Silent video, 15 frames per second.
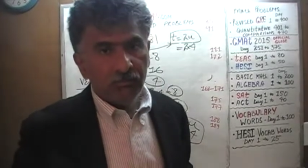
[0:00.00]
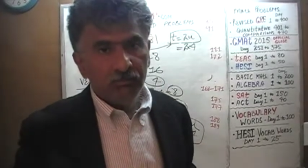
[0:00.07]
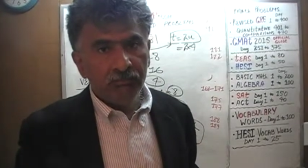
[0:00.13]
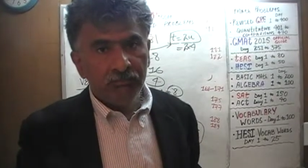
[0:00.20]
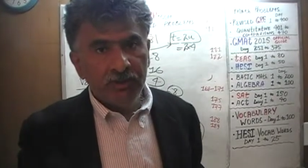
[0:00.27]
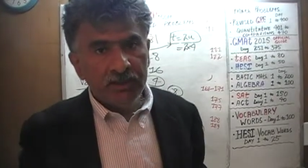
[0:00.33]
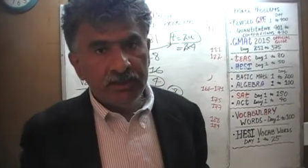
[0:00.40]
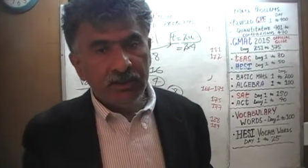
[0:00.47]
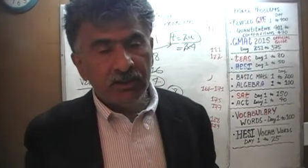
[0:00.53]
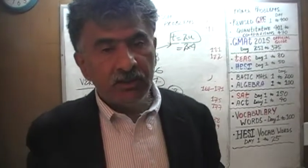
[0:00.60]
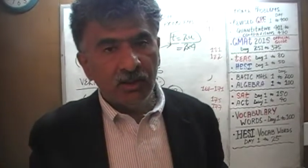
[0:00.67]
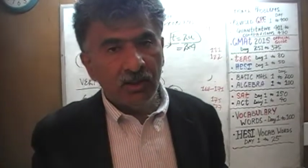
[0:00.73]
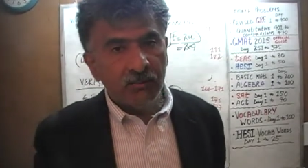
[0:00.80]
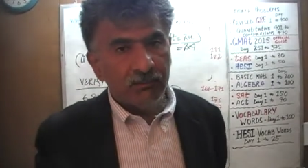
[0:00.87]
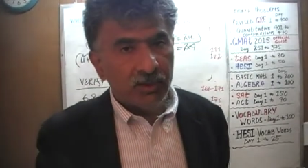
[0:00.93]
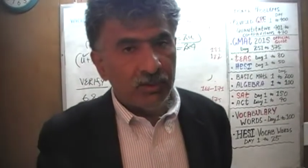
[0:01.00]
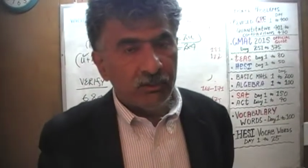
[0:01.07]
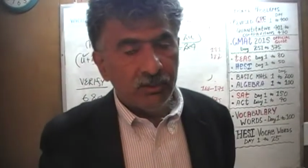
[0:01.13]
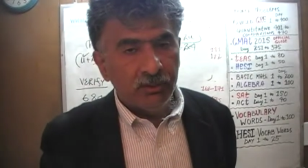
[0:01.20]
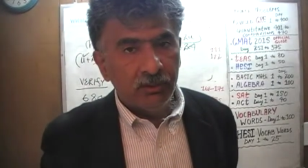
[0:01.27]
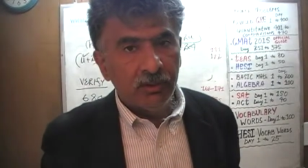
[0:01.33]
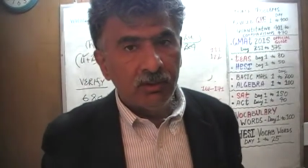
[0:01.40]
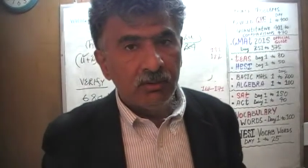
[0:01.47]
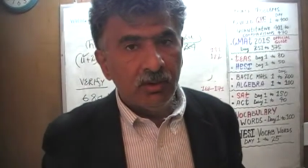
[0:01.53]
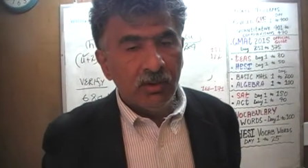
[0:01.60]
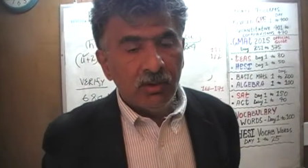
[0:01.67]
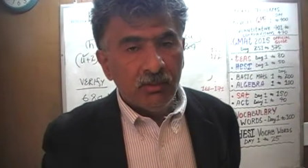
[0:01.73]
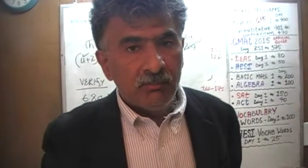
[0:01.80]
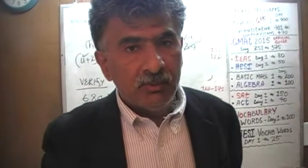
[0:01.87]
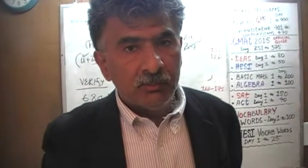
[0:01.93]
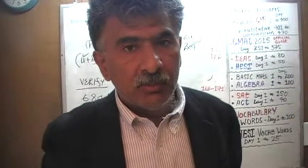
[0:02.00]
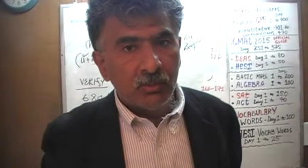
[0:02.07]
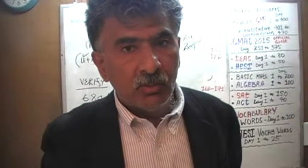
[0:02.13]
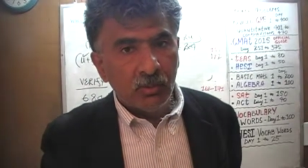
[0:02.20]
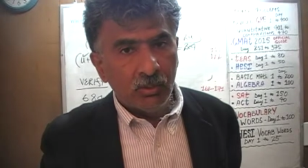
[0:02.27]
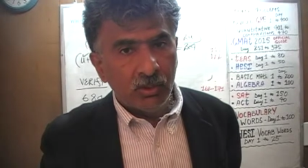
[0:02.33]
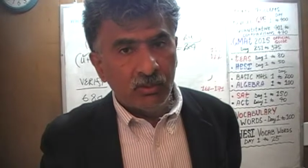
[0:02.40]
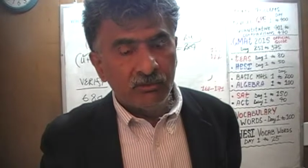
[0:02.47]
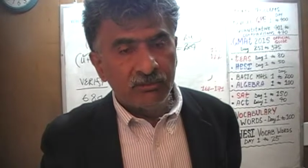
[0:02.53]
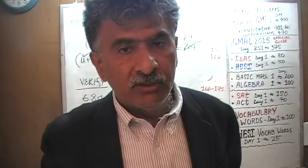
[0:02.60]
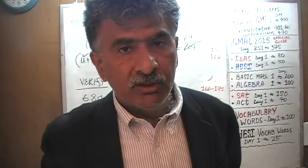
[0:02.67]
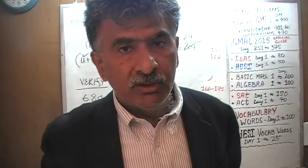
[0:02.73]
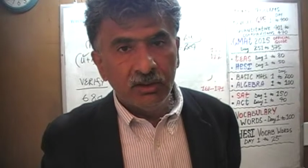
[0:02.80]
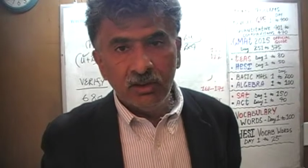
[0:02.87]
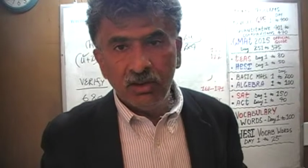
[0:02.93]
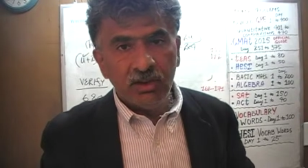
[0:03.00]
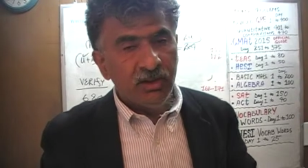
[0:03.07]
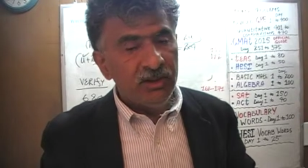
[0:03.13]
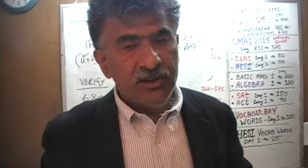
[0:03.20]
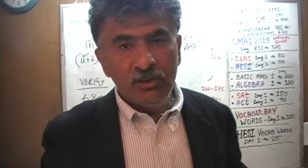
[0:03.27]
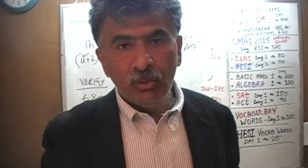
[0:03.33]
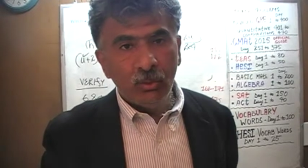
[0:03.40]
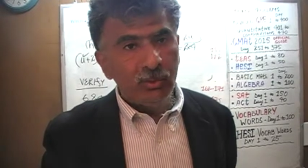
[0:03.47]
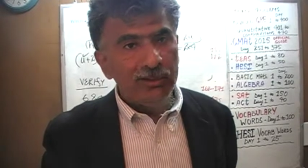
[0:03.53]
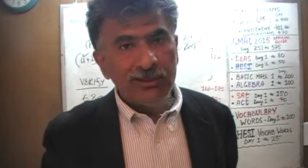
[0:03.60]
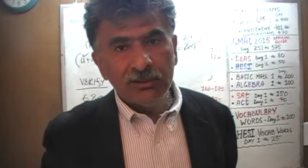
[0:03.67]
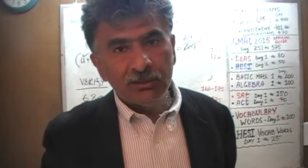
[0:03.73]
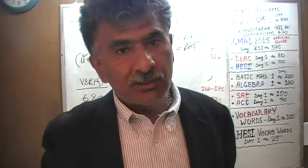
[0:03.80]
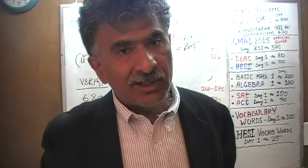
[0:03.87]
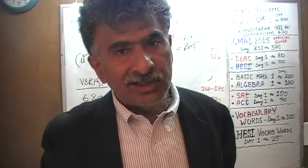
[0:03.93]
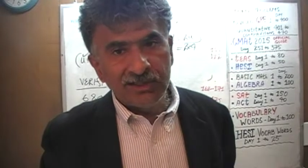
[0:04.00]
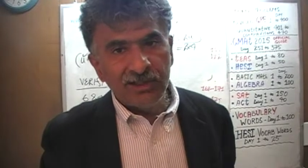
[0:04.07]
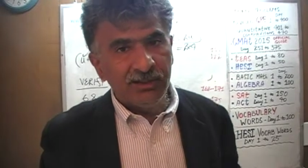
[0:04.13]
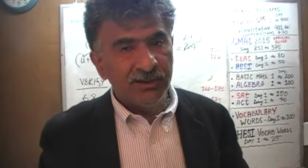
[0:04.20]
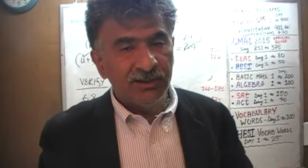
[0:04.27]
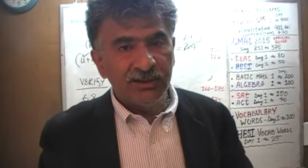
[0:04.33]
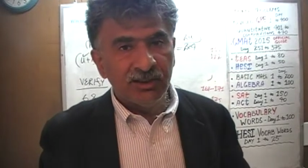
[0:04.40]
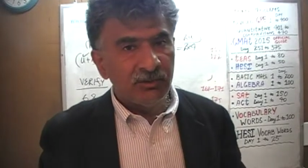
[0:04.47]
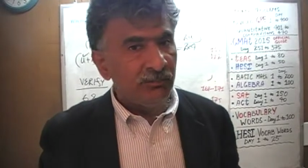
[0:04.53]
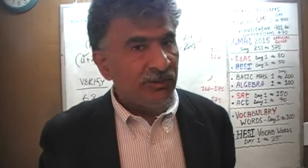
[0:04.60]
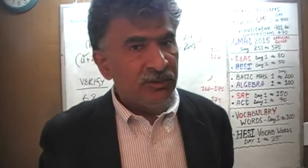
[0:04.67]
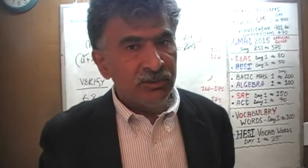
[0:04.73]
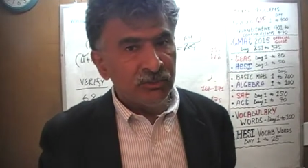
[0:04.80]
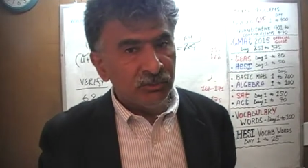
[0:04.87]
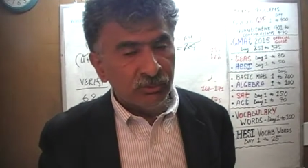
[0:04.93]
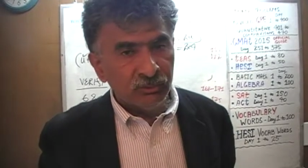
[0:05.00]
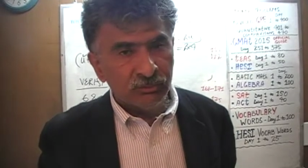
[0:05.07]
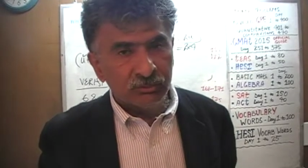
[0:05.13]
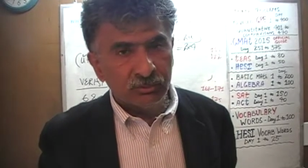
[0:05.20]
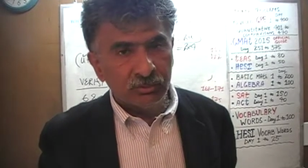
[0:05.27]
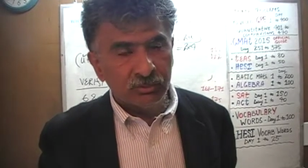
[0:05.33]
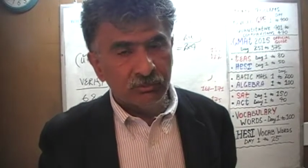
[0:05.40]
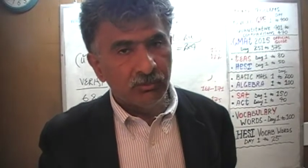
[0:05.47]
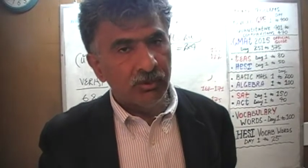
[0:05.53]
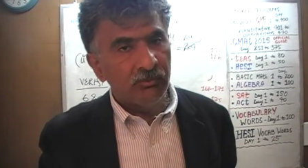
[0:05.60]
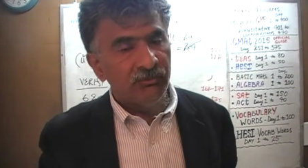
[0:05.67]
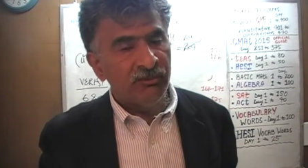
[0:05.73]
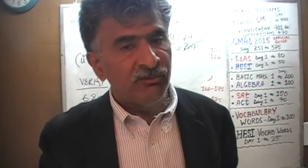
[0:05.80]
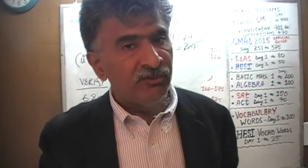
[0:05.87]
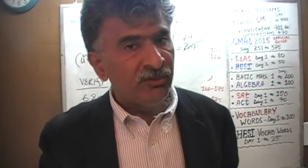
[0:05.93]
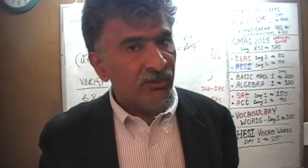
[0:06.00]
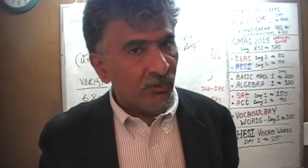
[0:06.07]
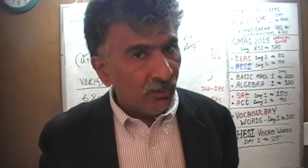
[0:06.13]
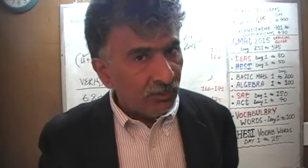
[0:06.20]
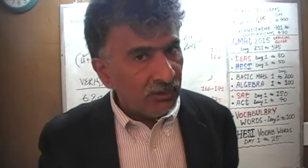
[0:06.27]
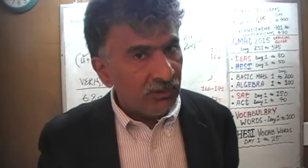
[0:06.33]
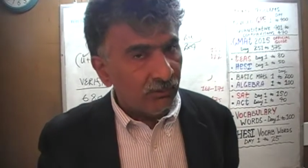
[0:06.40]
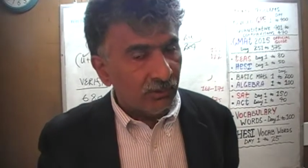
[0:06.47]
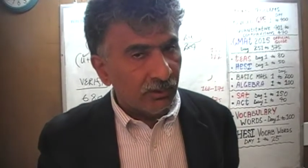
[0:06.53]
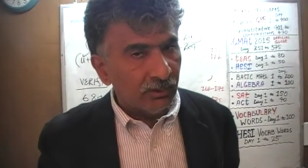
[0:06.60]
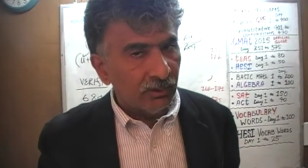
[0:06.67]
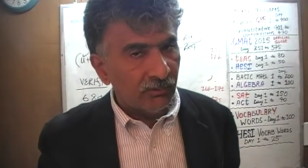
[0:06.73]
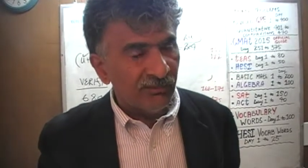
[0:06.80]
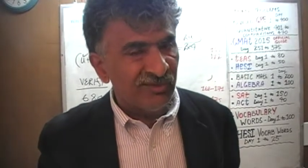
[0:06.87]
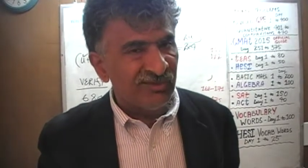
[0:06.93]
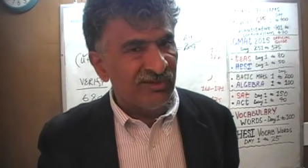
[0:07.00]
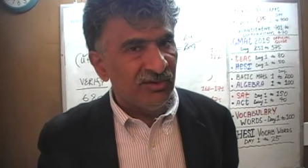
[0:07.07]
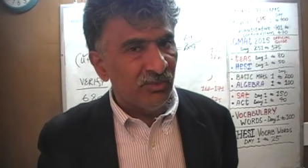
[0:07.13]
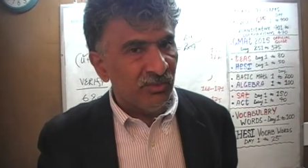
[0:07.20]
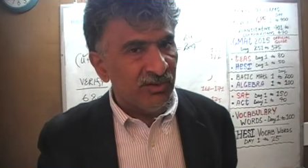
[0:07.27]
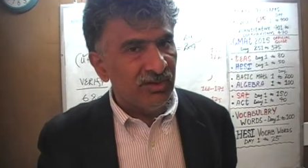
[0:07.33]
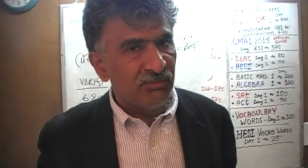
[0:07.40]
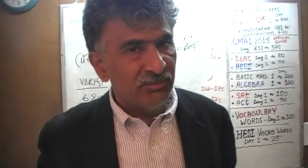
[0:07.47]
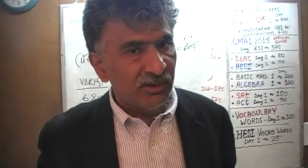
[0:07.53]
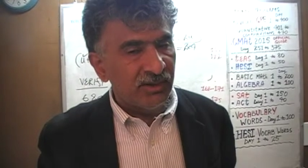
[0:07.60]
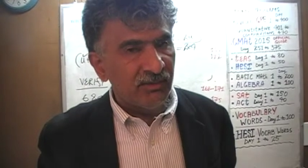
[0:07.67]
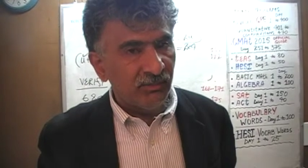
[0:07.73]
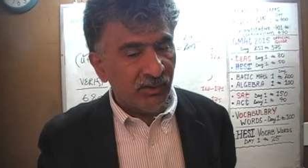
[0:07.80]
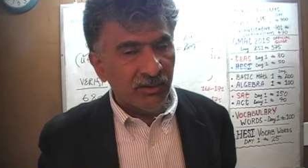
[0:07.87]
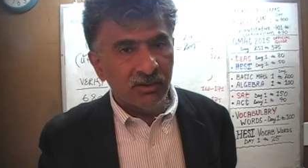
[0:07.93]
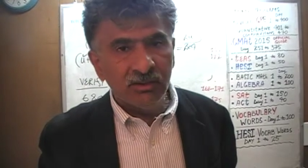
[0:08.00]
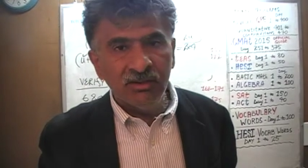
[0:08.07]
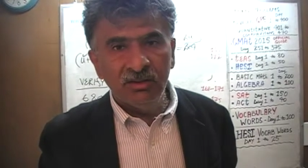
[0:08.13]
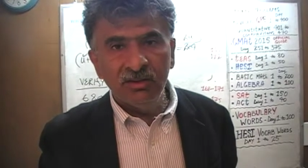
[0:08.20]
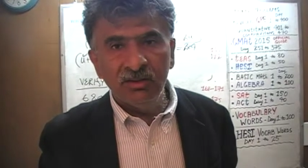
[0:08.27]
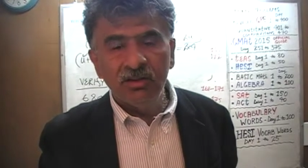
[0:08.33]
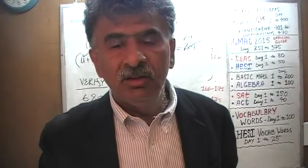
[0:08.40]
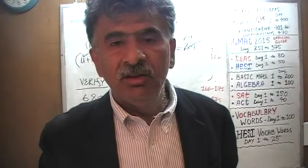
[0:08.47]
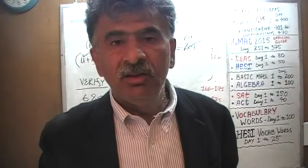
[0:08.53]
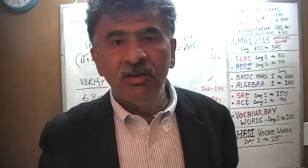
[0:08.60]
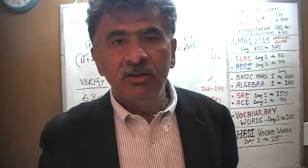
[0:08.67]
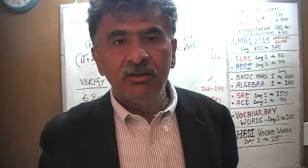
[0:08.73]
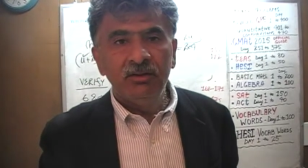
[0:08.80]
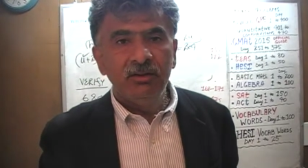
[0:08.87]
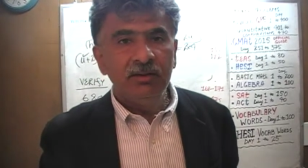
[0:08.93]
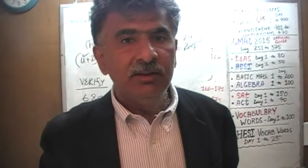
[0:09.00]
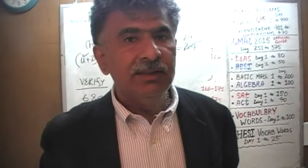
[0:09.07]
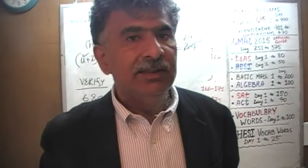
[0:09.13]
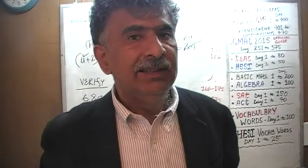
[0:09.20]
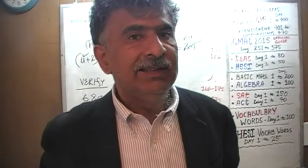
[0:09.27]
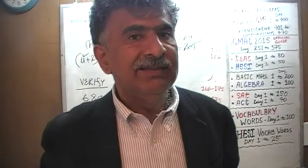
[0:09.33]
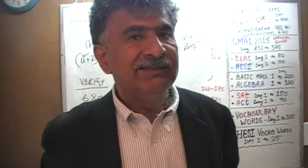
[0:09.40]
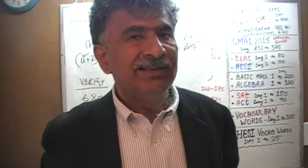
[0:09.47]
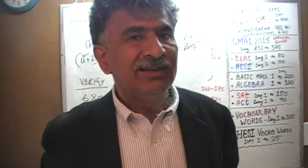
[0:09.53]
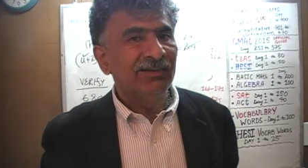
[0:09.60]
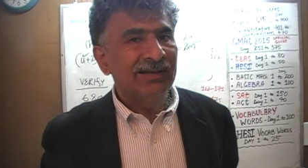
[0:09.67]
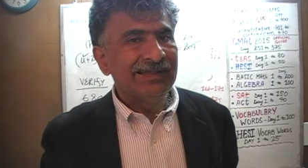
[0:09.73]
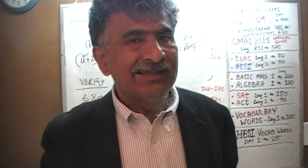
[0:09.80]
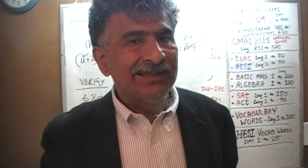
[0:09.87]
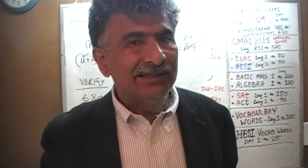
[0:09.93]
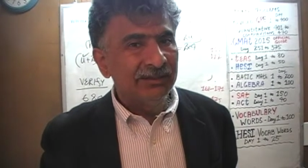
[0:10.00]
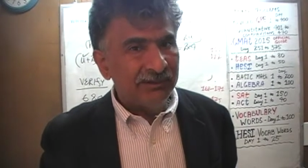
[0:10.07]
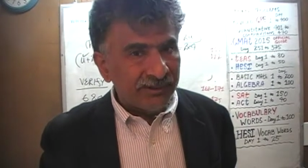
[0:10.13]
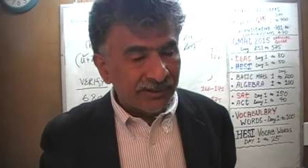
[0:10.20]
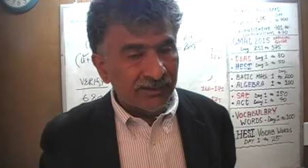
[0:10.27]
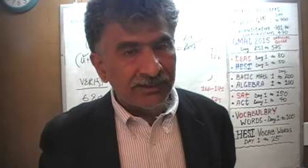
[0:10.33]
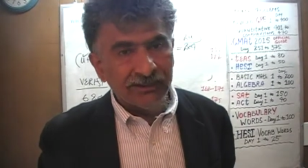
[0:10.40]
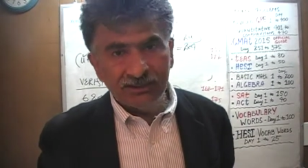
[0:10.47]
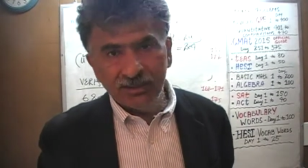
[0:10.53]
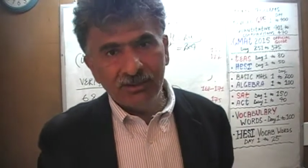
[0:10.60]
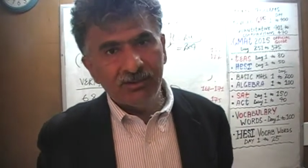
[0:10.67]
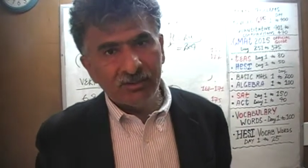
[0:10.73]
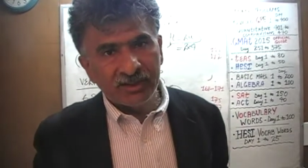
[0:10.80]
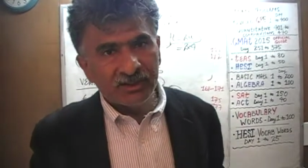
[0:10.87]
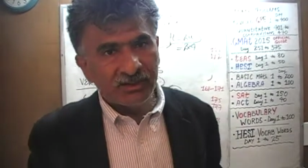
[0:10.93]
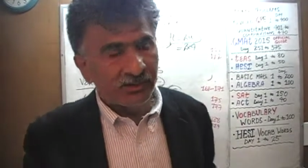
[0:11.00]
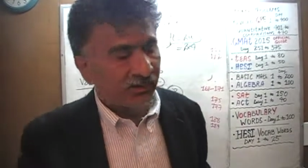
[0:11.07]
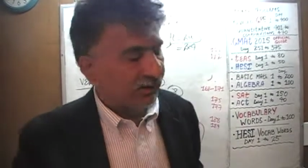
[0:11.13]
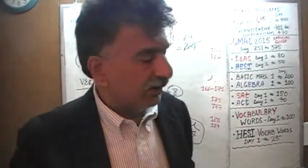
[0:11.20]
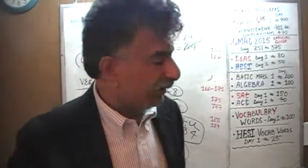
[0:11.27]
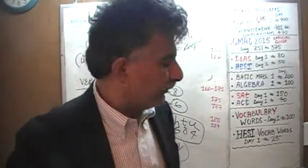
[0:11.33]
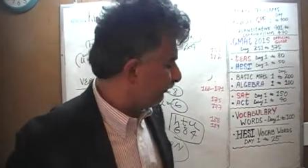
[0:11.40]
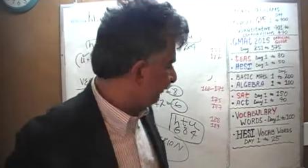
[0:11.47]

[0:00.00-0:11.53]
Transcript: Many a times I have heard people go around saying the only criteria that we used, well if it's the only one, if it's the only bloody one, is the criterion, not criteria.